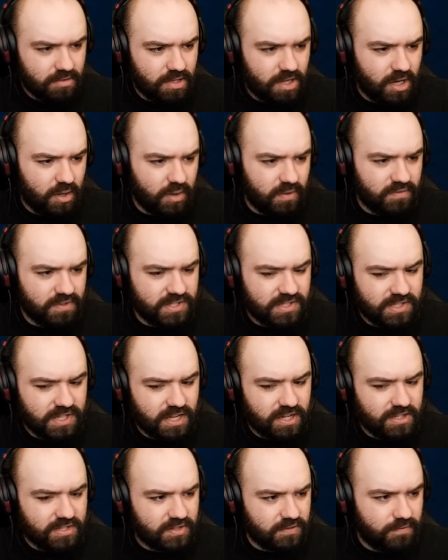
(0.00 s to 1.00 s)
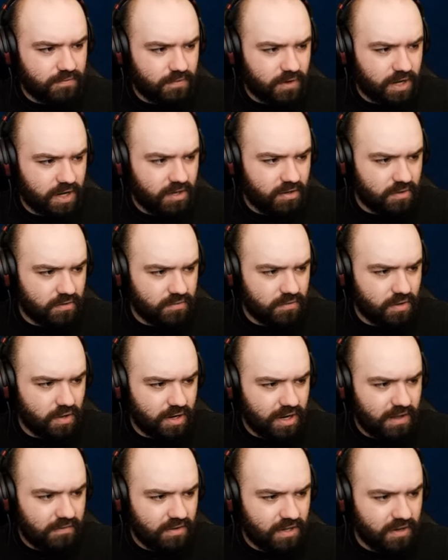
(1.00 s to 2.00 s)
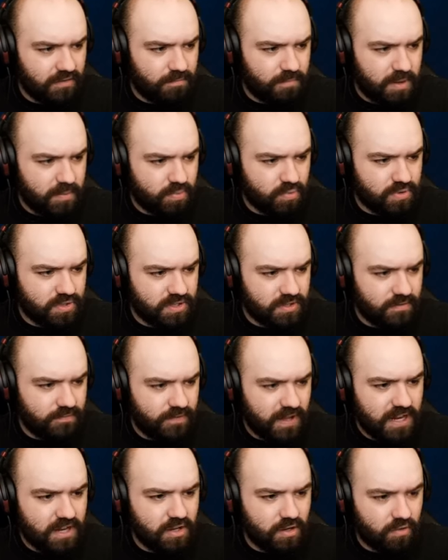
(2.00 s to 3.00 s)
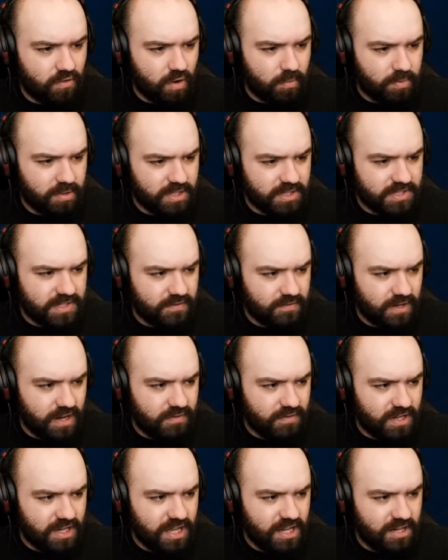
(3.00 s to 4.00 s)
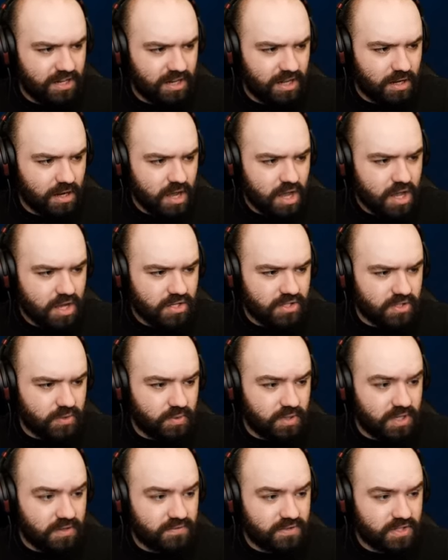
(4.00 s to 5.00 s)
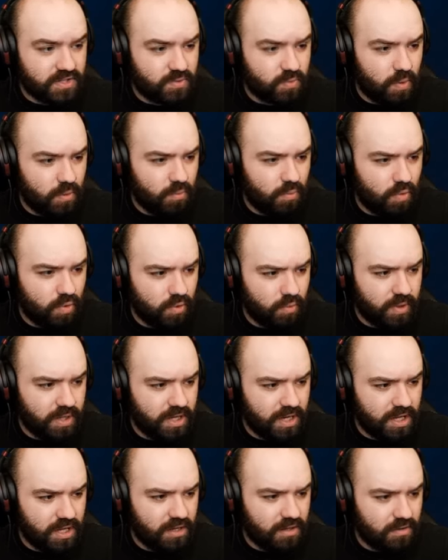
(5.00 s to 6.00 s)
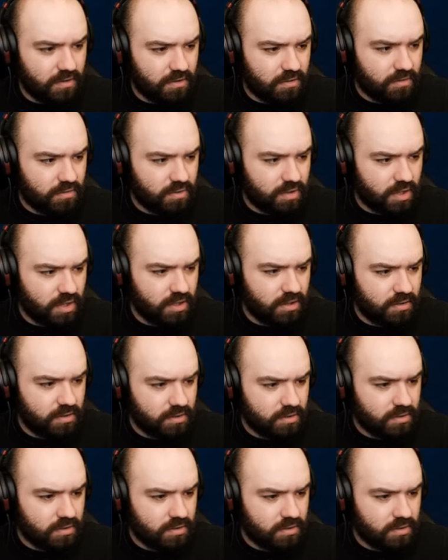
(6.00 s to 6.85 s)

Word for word: However, Set is afraid of not having enough people to defend Necropolis if it ever needed it, so he gives us what water we need. Okay.